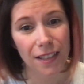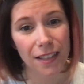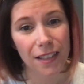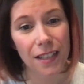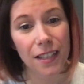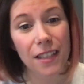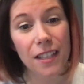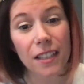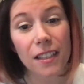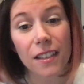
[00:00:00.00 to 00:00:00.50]

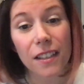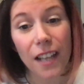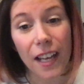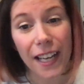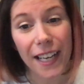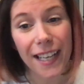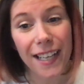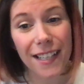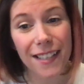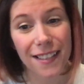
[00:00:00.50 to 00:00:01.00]
That the
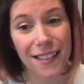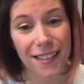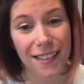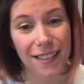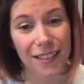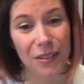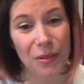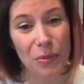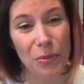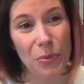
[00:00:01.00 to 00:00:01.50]
light
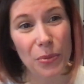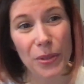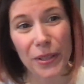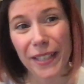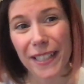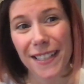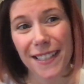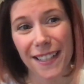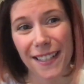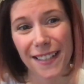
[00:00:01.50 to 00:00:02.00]

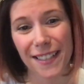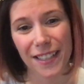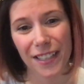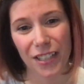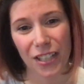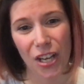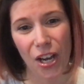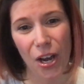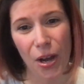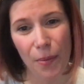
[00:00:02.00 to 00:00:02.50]
really
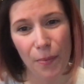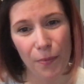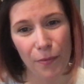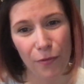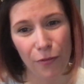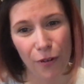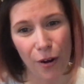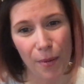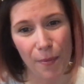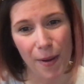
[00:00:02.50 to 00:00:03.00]
doesn't come
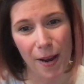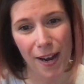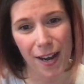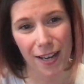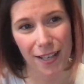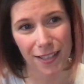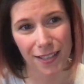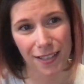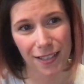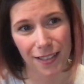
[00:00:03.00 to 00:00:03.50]
from
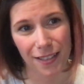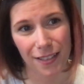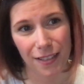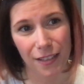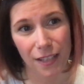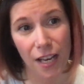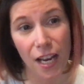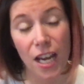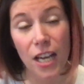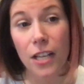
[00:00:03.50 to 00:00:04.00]
us.
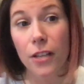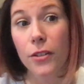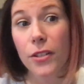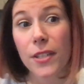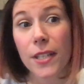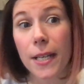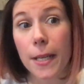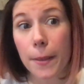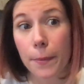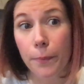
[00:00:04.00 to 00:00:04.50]
You
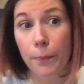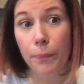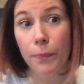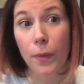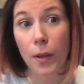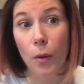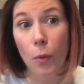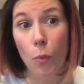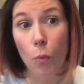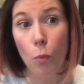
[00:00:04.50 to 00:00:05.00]
see,
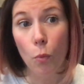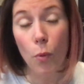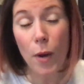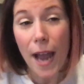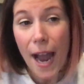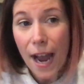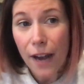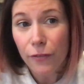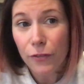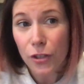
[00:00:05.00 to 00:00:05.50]
we
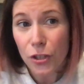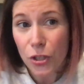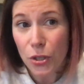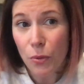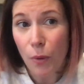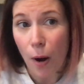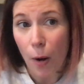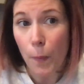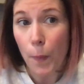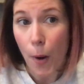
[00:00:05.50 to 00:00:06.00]
have to
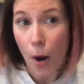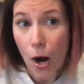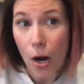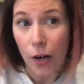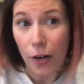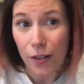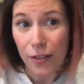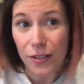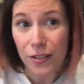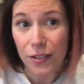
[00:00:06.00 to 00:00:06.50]
do our
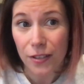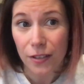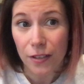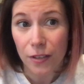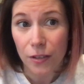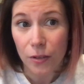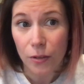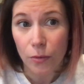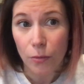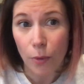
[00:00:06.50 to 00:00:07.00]
part,
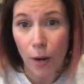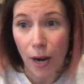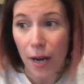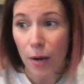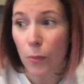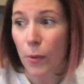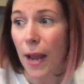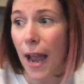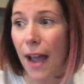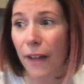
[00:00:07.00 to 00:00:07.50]

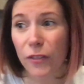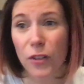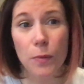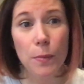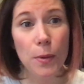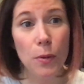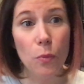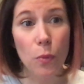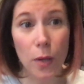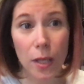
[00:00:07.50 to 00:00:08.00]
right? We have to
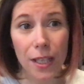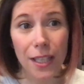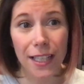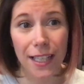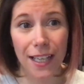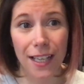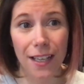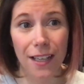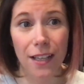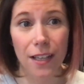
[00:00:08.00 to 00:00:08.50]
be
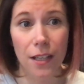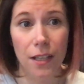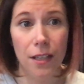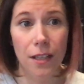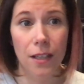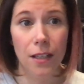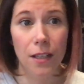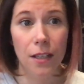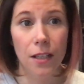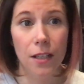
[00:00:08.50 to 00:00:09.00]
willing
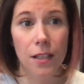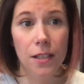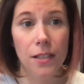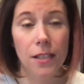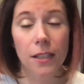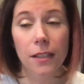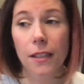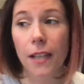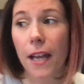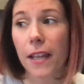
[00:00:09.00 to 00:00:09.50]

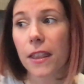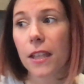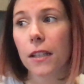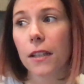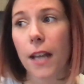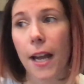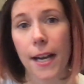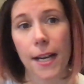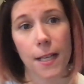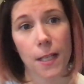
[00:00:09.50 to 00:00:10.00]
to let the
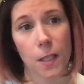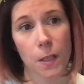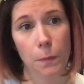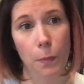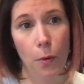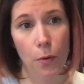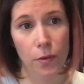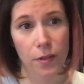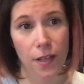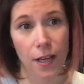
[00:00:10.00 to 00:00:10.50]
light
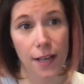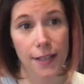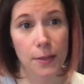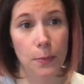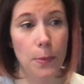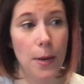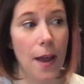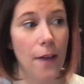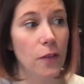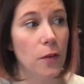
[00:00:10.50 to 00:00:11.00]
expose us.
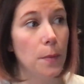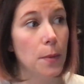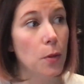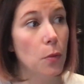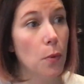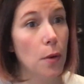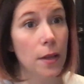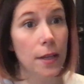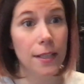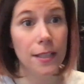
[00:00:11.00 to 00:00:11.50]
We have to be
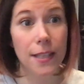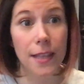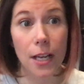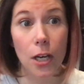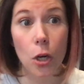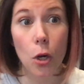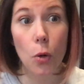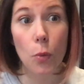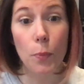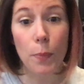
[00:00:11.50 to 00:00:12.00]
willing to
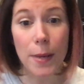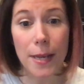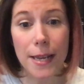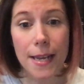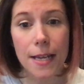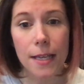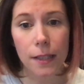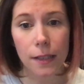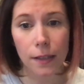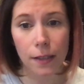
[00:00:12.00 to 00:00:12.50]
then go
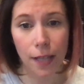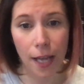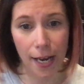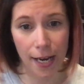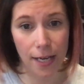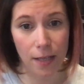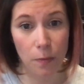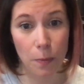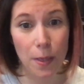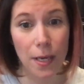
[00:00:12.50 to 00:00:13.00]
be
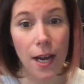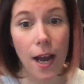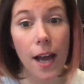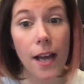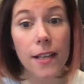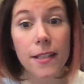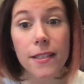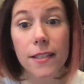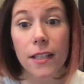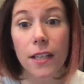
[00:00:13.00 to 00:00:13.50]
light,
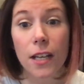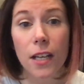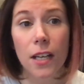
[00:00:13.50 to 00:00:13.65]
because